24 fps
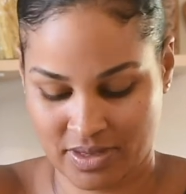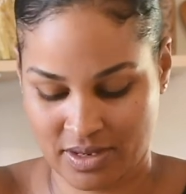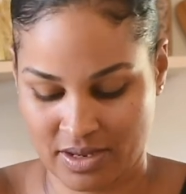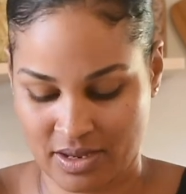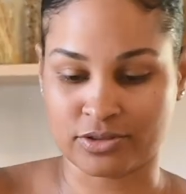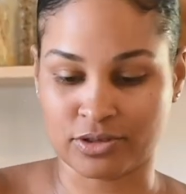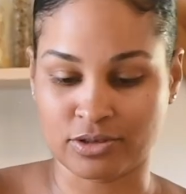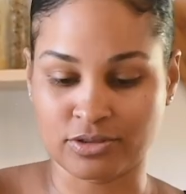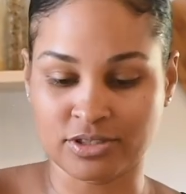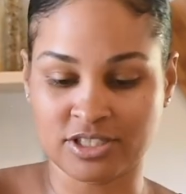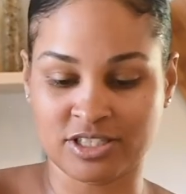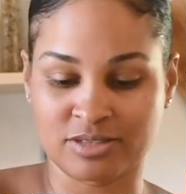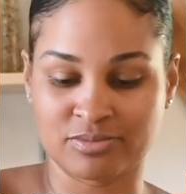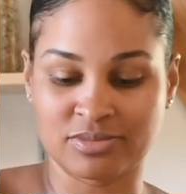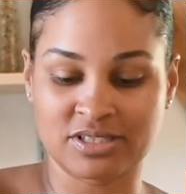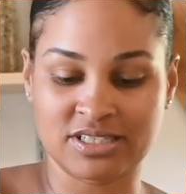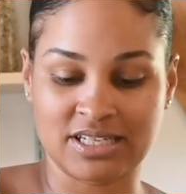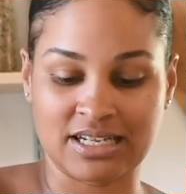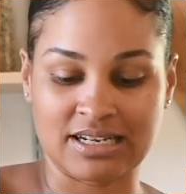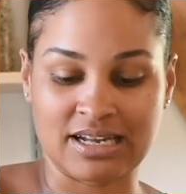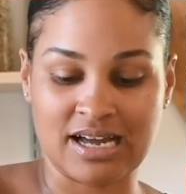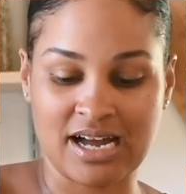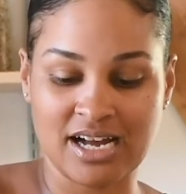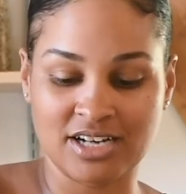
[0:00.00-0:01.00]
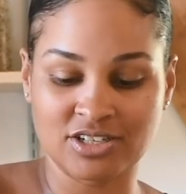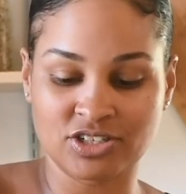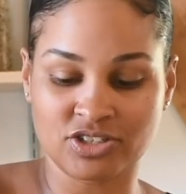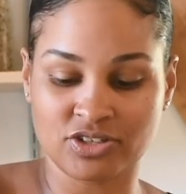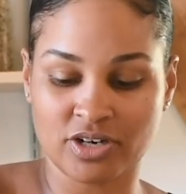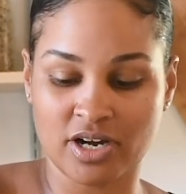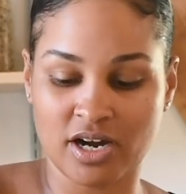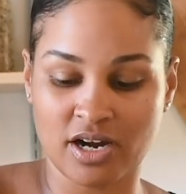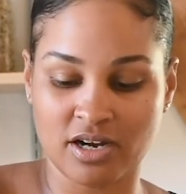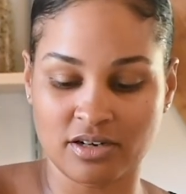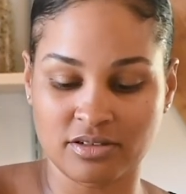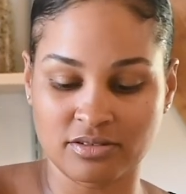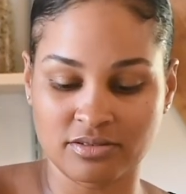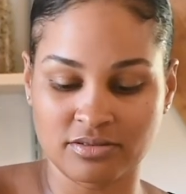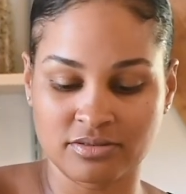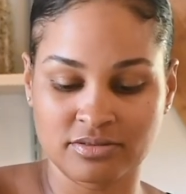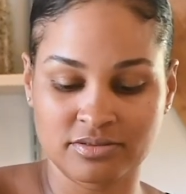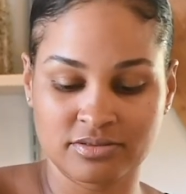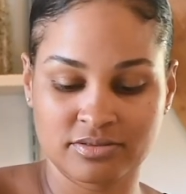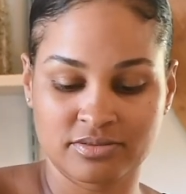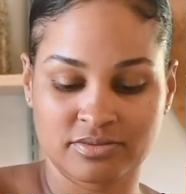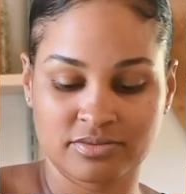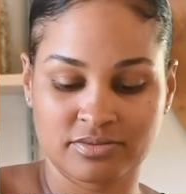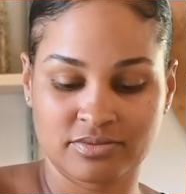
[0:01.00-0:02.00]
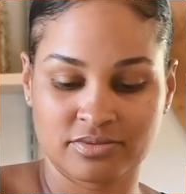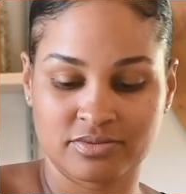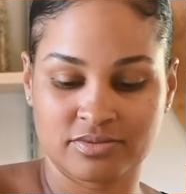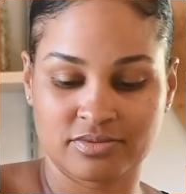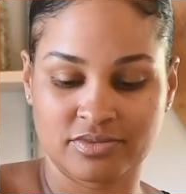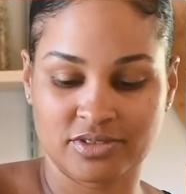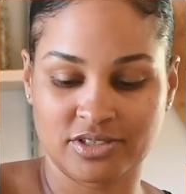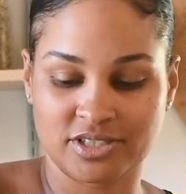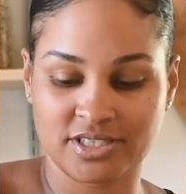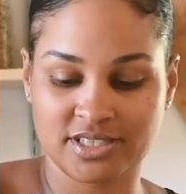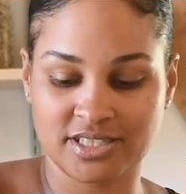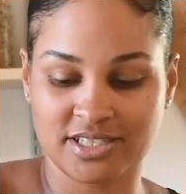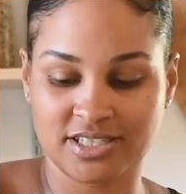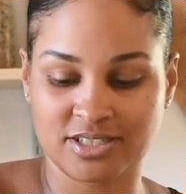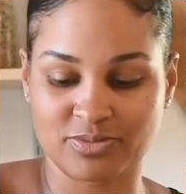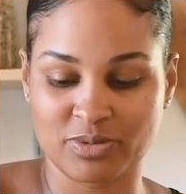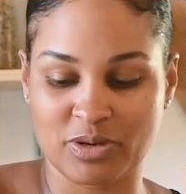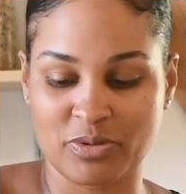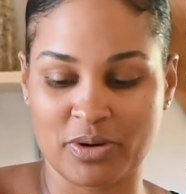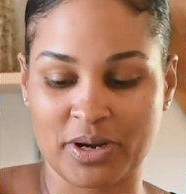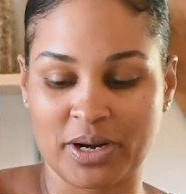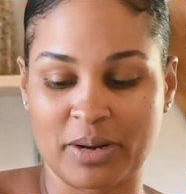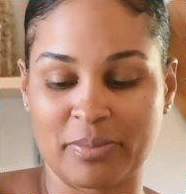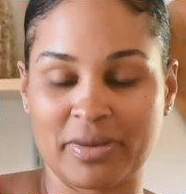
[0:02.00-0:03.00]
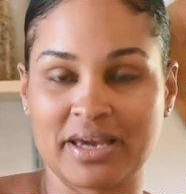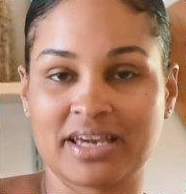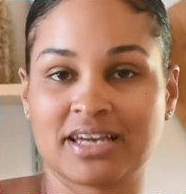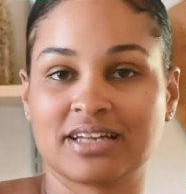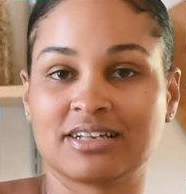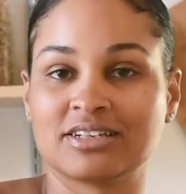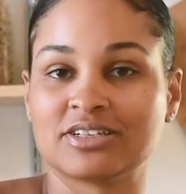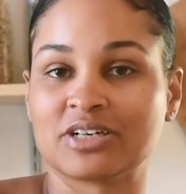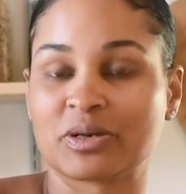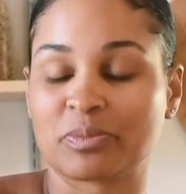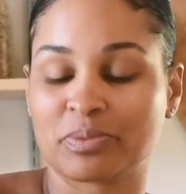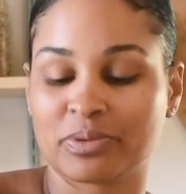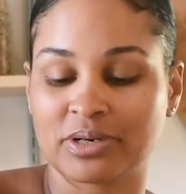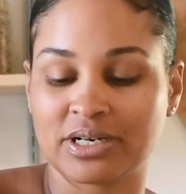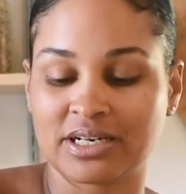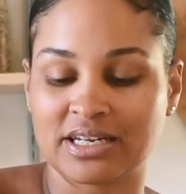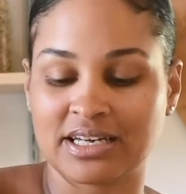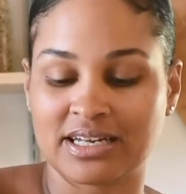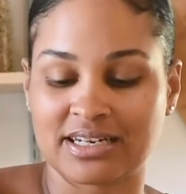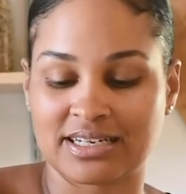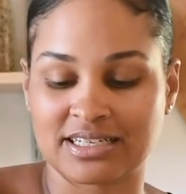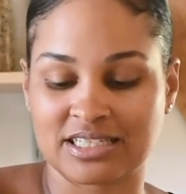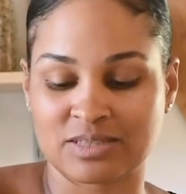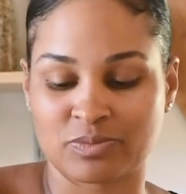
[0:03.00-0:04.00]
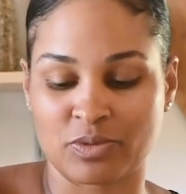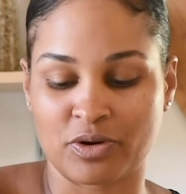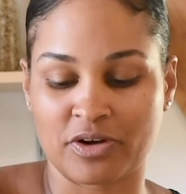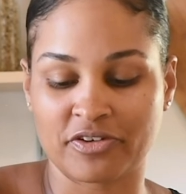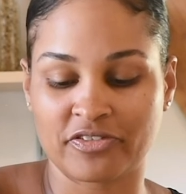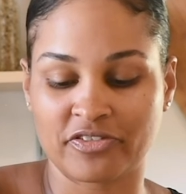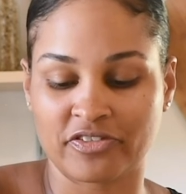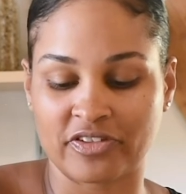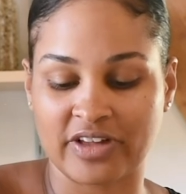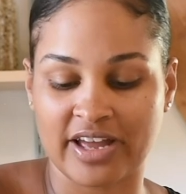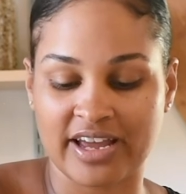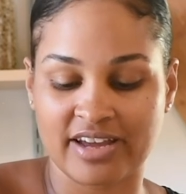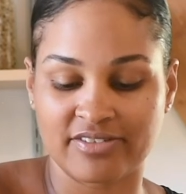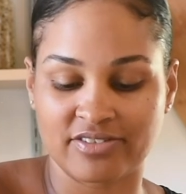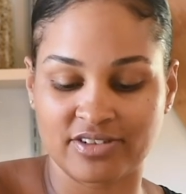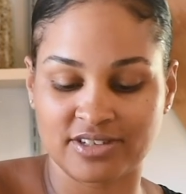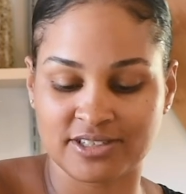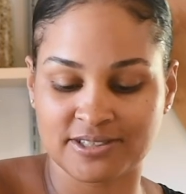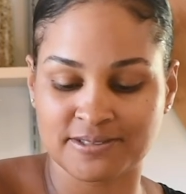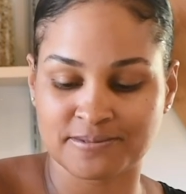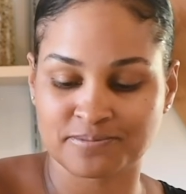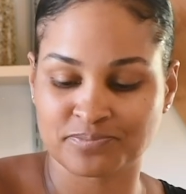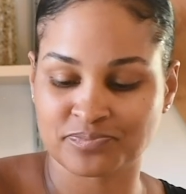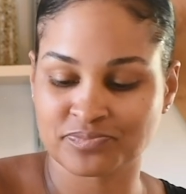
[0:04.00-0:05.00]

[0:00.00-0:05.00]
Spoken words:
Throw some cilantro, just because we want to make it look pretty, that's more flavor.